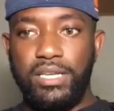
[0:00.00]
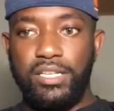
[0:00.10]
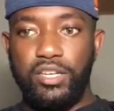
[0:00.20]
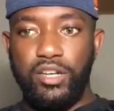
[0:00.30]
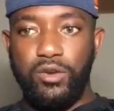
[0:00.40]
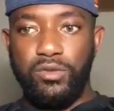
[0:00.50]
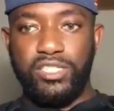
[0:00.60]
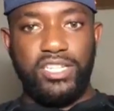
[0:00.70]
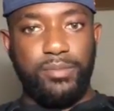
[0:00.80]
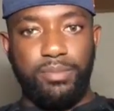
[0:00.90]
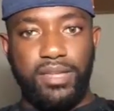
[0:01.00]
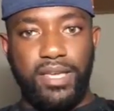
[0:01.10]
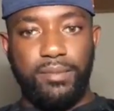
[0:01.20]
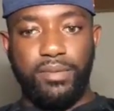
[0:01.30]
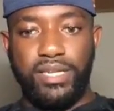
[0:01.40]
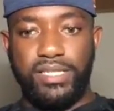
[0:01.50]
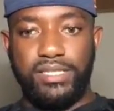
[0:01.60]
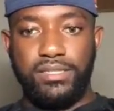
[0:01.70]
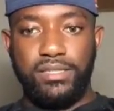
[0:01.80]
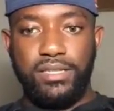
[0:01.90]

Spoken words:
and playing, but it's